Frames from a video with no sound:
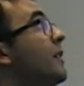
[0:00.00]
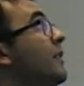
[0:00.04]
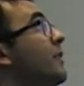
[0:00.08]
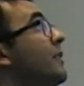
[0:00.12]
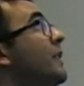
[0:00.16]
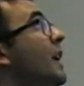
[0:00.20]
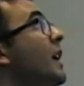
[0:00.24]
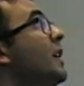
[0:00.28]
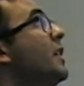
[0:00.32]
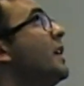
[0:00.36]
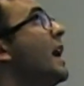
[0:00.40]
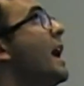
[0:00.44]

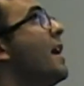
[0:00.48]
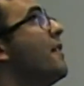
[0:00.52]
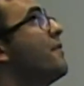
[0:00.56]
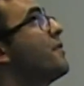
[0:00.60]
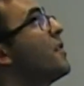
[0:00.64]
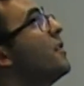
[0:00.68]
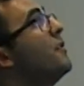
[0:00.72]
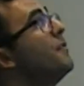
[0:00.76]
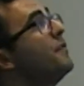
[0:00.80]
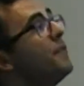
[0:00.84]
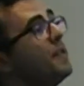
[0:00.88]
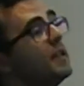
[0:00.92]
Then you have
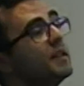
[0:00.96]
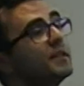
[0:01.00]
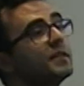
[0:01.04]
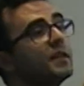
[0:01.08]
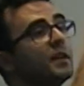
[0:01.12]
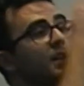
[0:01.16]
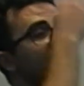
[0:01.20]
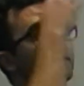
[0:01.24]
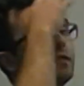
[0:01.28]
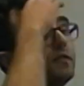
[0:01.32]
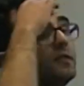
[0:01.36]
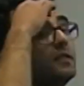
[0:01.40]
config
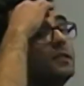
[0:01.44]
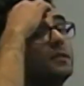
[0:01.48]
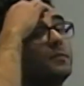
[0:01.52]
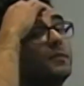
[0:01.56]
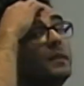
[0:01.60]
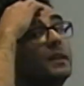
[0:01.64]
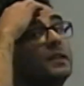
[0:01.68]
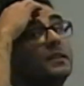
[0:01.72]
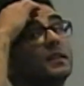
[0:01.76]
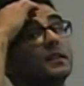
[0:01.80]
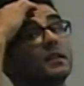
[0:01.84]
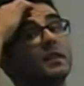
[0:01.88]
servers,
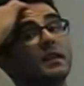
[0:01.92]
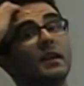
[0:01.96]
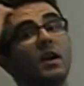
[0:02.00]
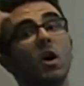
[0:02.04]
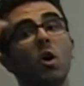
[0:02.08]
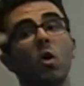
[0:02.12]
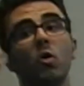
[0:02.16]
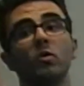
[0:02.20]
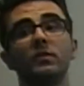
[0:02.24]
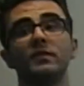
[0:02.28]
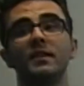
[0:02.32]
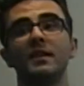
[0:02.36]
basically
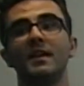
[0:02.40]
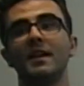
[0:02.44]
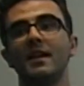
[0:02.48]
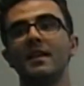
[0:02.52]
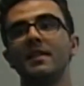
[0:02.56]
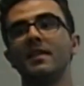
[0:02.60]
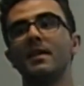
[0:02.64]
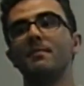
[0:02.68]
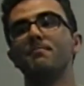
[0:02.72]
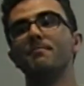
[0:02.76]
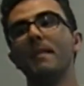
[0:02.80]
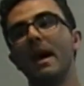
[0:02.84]
hold
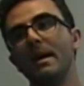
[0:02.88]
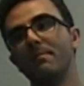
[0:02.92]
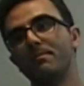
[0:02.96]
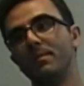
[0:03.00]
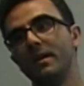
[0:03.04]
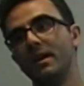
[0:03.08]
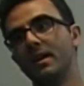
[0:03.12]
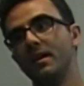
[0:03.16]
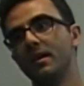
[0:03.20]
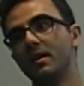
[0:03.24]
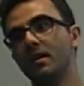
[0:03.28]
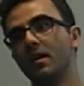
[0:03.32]
the
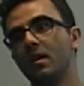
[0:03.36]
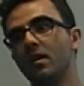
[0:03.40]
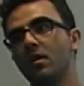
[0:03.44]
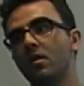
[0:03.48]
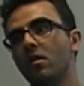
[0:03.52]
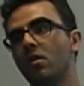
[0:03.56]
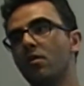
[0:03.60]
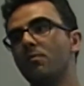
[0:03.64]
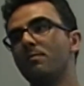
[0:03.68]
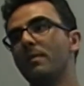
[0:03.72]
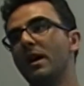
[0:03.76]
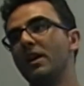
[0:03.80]
mapping
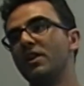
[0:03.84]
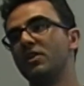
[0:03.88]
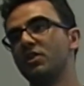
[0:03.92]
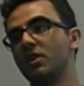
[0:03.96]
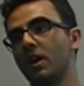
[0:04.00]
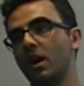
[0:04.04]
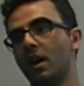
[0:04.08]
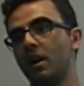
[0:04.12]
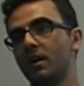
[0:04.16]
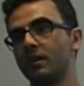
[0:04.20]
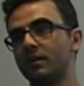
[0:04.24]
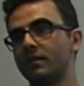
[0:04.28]
of my
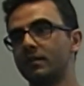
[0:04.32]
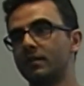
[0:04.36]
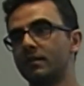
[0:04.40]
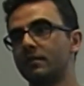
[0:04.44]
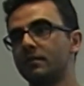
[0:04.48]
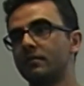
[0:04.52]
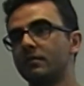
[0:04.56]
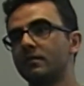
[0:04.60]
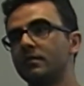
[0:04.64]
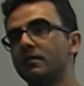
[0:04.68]
shards.